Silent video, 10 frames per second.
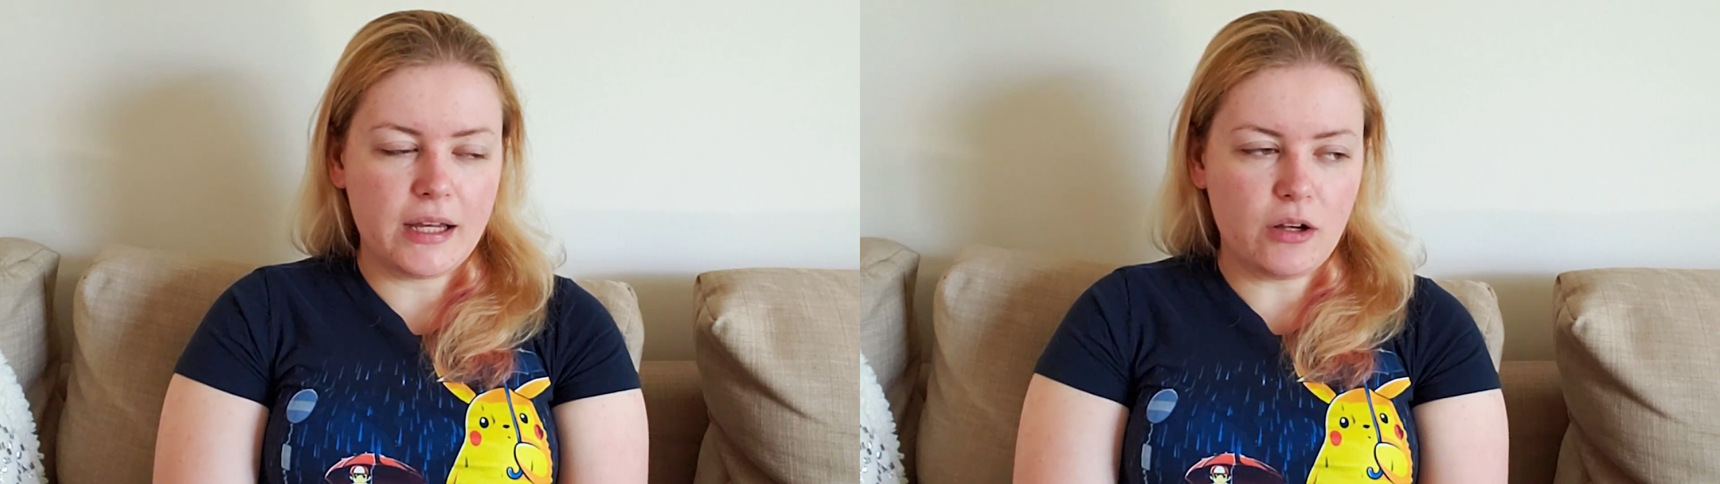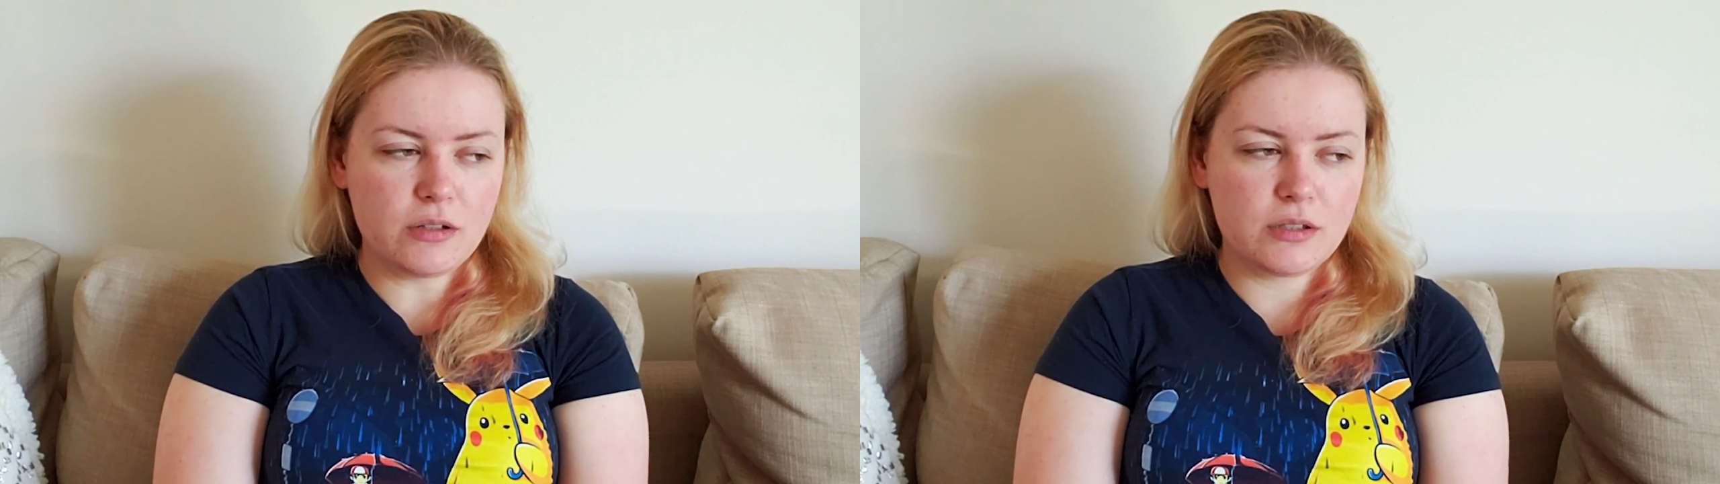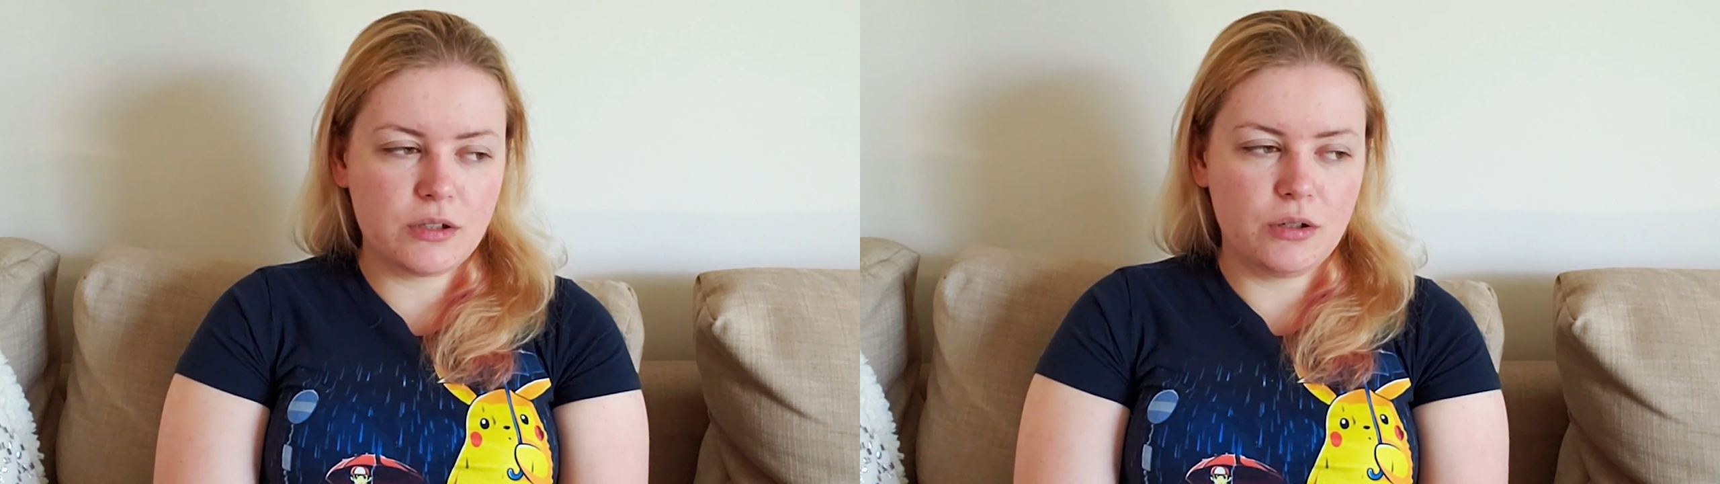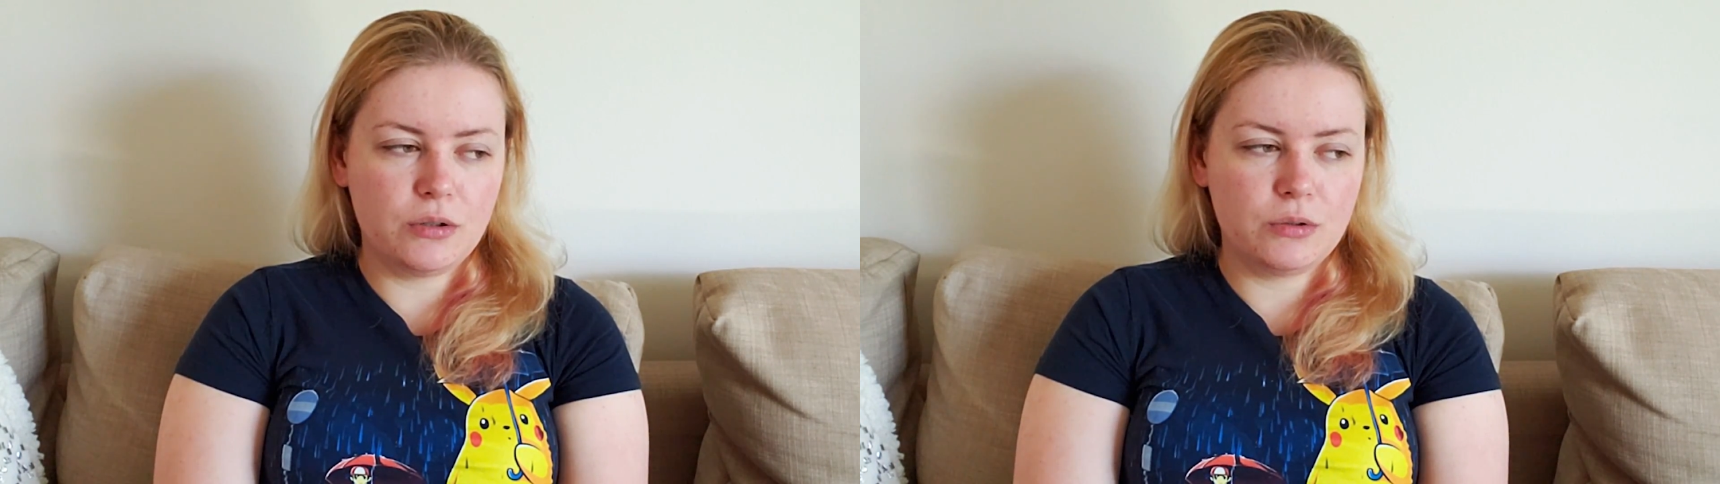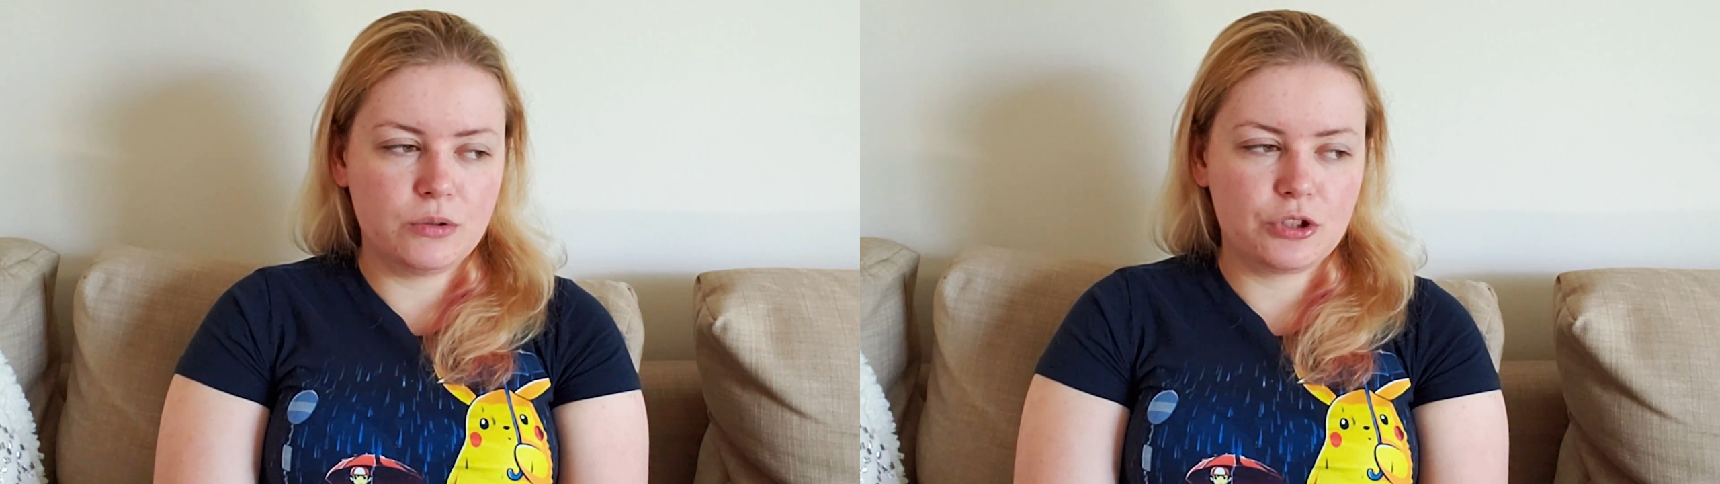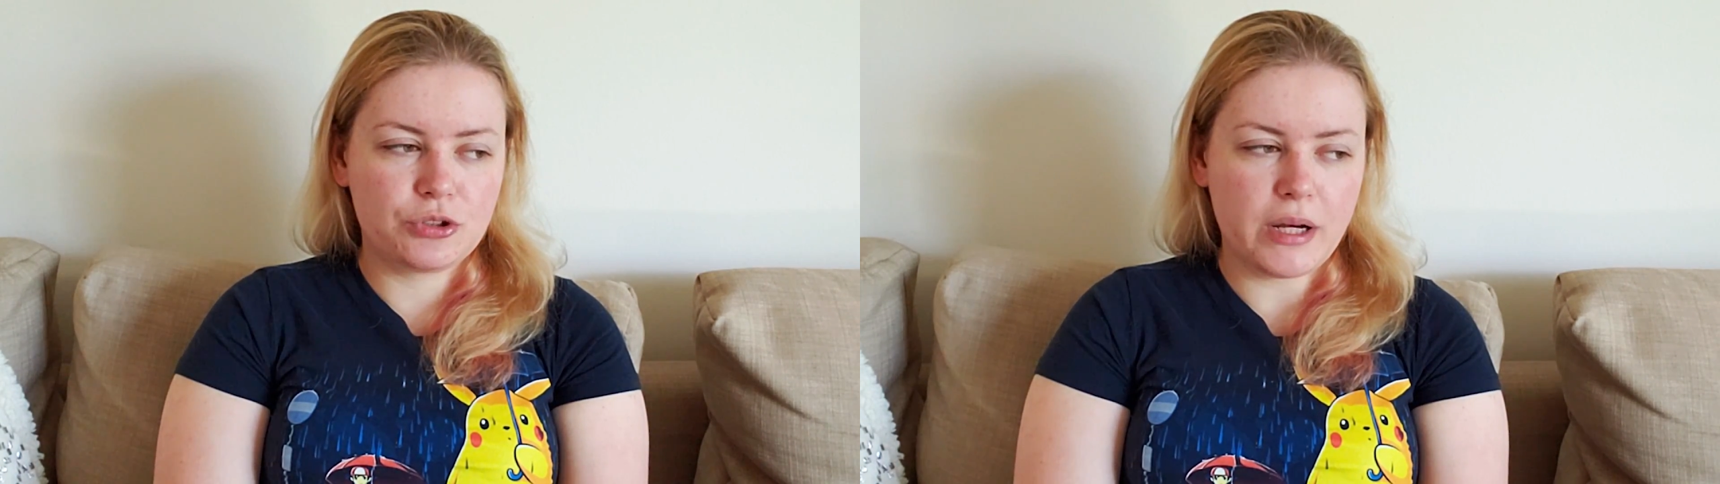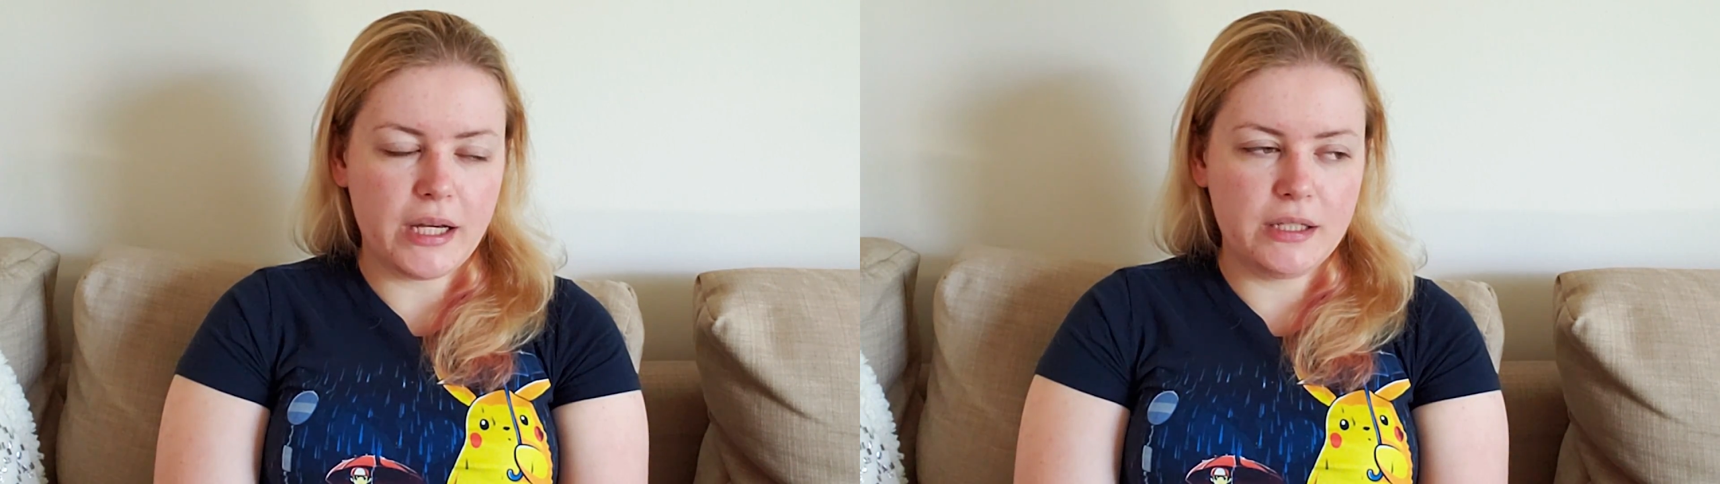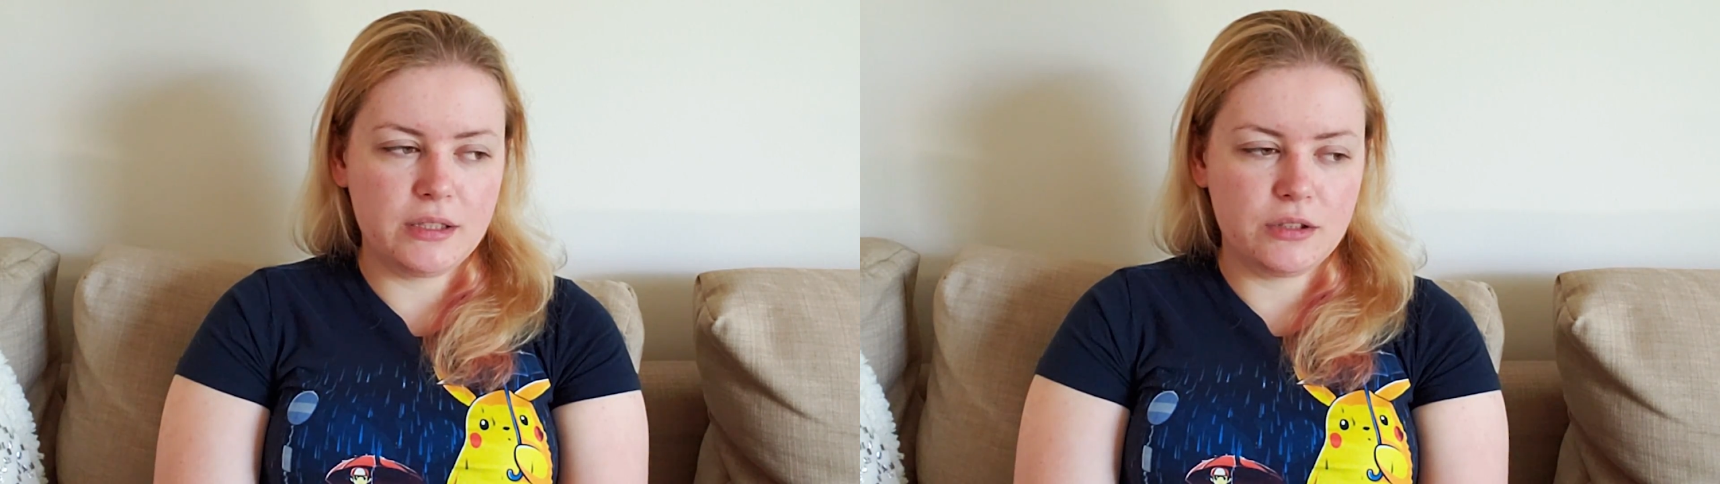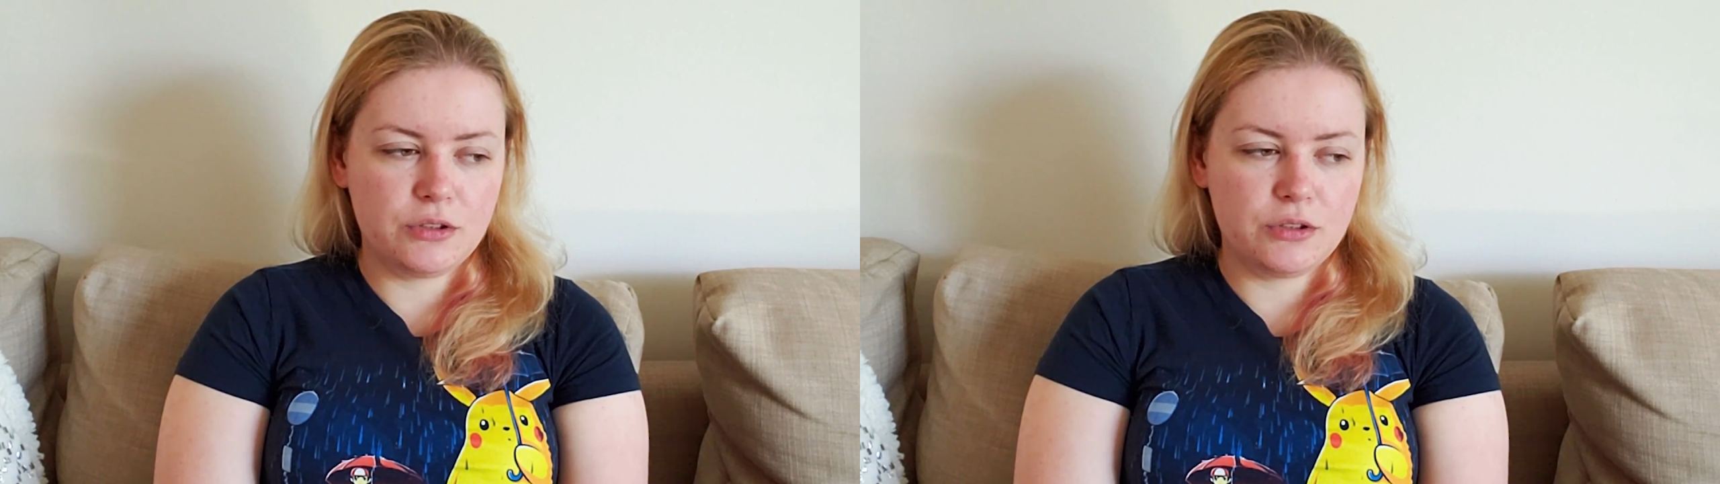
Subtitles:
also tried